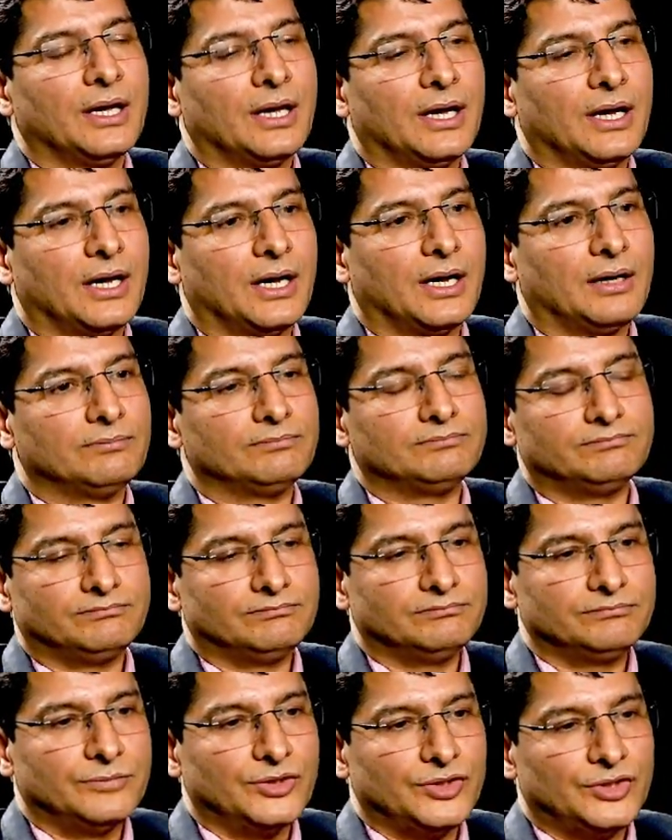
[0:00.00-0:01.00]

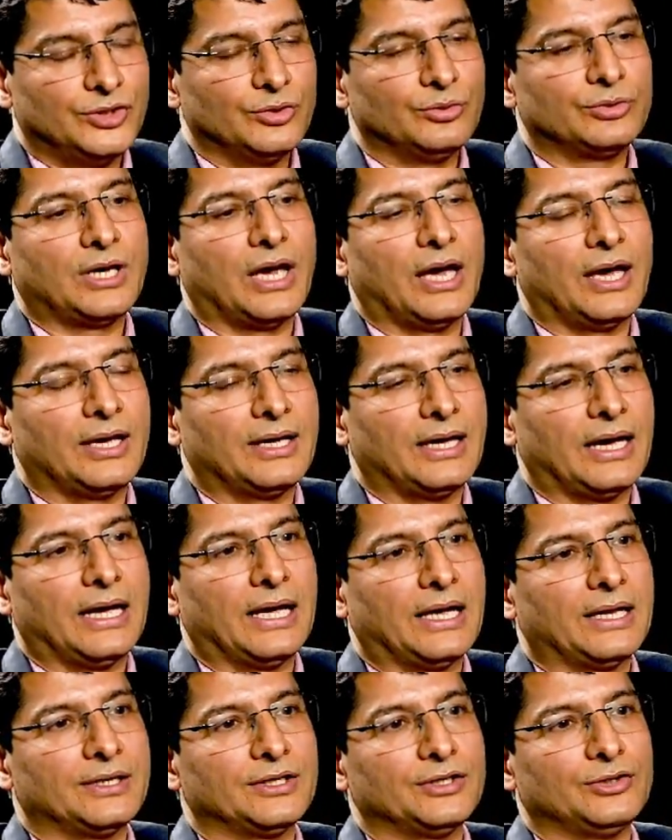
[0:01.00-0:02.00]
UK
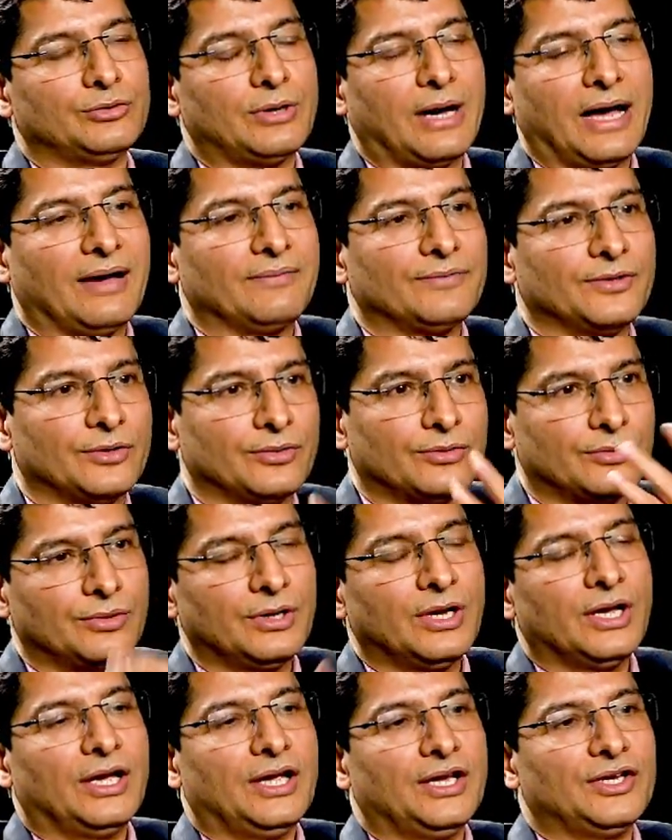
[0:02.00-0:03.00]
and you have your
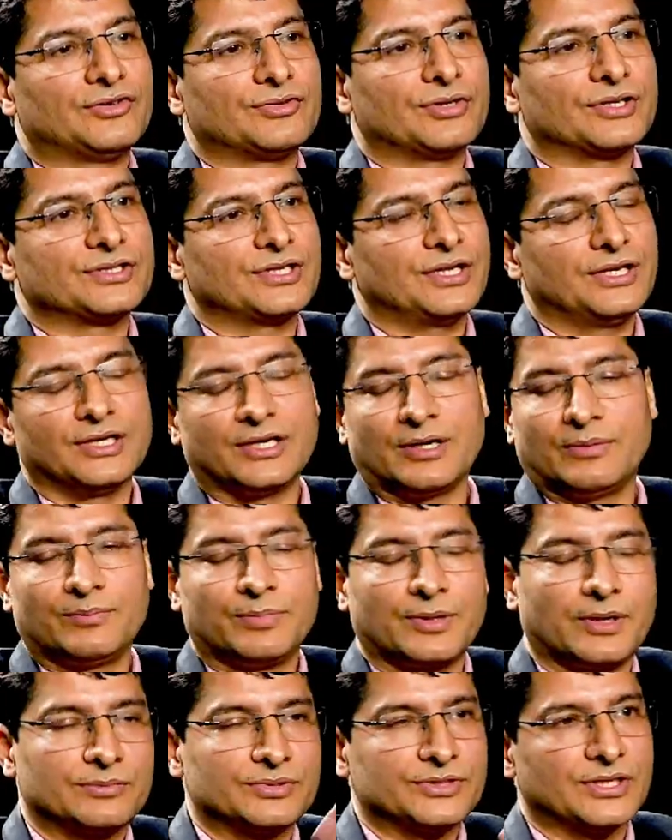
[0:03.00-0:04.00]
interest income
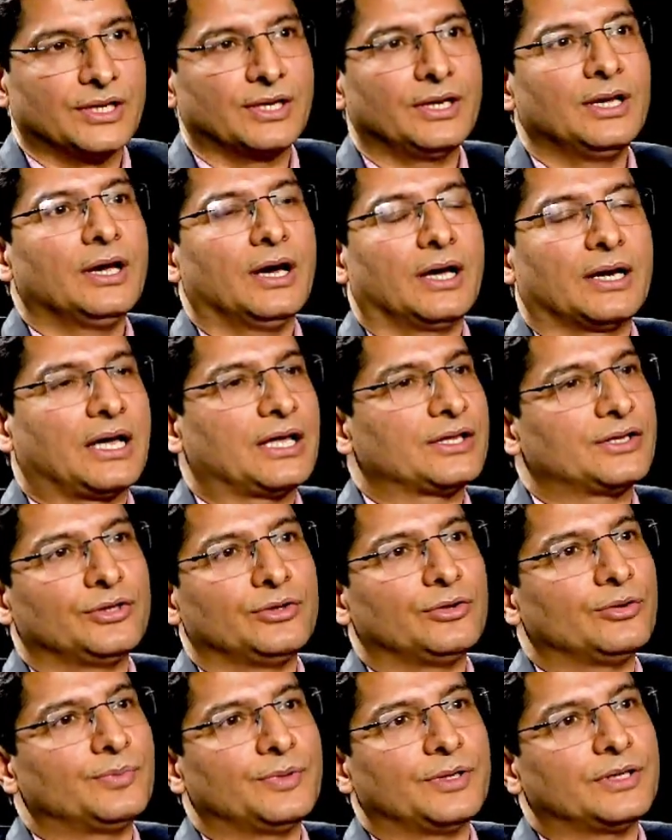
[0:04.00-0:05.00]
from, say, another
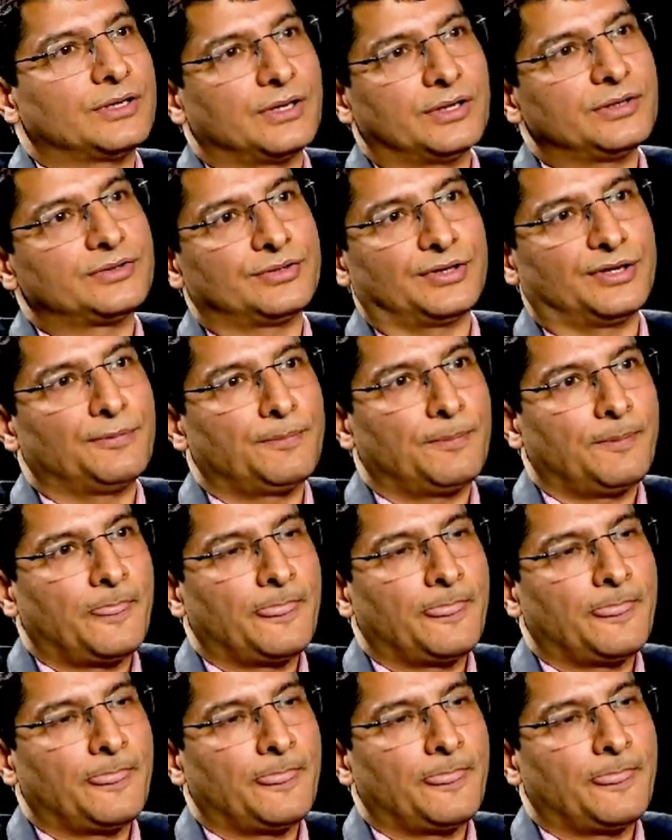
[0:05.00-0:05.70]
European country,